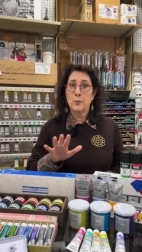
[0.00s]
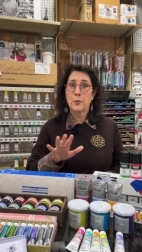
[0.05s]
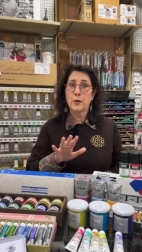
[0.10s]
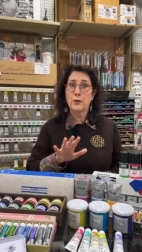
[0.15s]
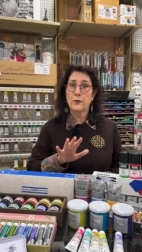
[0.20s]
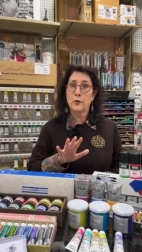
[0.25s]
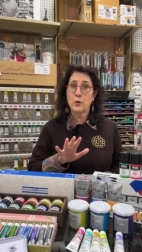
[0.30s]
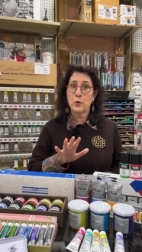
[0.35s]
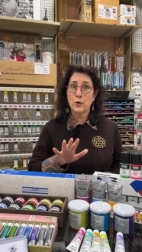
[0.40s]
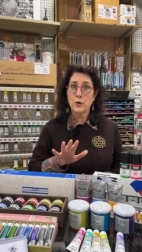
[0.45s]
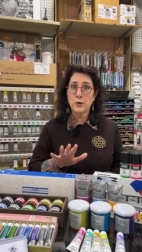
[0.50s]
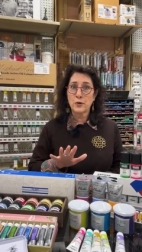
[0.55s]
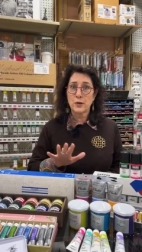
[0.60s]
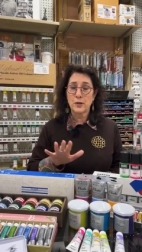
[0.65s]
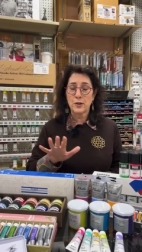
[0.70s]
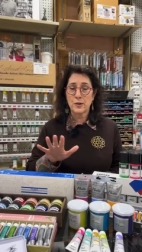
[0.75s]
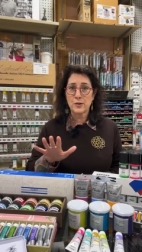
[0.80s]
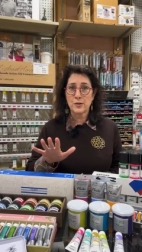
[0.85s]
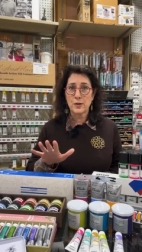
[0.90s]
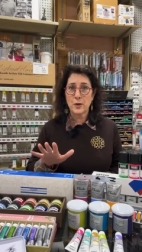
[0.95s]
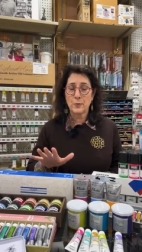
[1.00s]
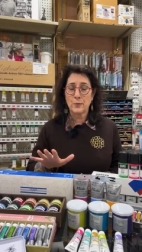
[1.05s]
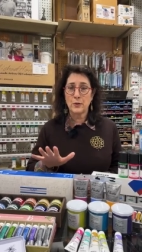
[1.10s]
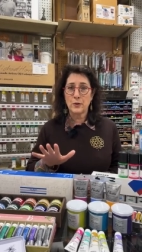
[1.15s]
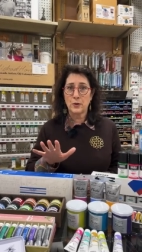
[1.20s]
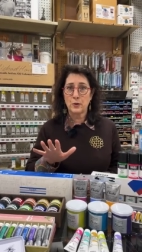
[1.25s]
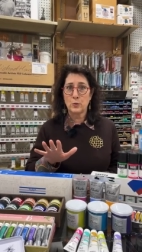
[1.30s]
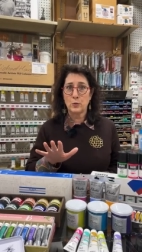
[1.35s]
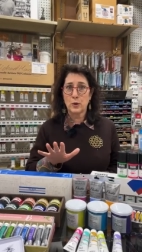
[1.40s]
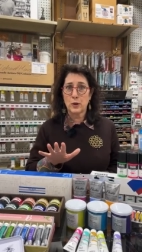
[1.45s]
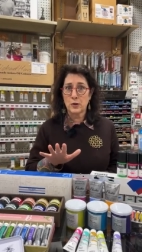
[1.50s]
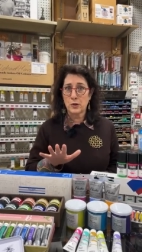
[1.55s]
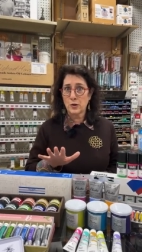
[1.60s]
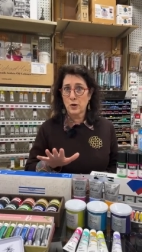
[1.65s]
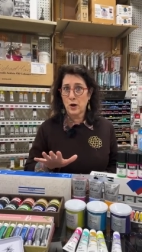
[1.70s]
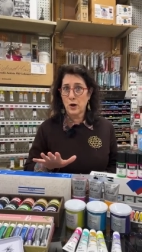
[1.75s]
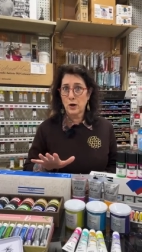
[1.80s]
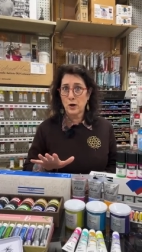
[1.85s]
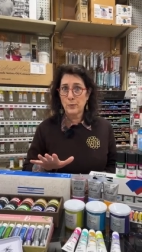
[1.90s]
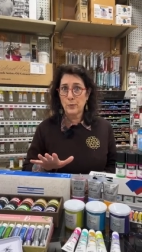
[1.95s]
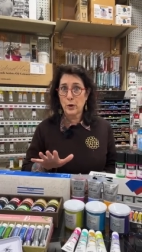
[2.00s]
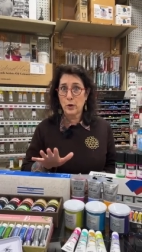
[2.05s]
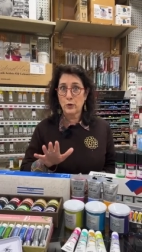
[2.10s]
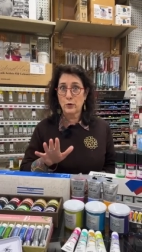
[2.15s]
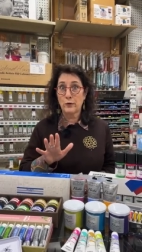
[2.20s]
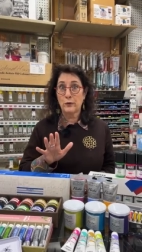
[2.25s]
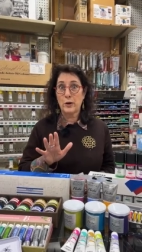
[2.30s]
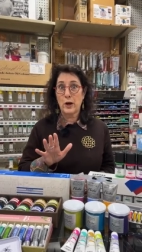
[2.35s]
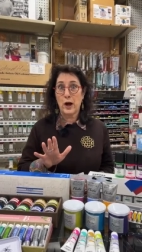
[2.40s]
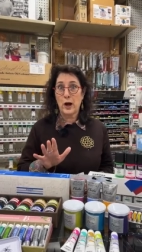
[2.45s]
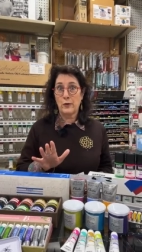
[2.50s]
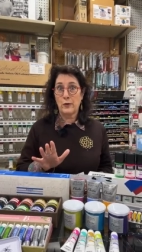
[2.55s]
But of course, it is something that we can talk about, or if you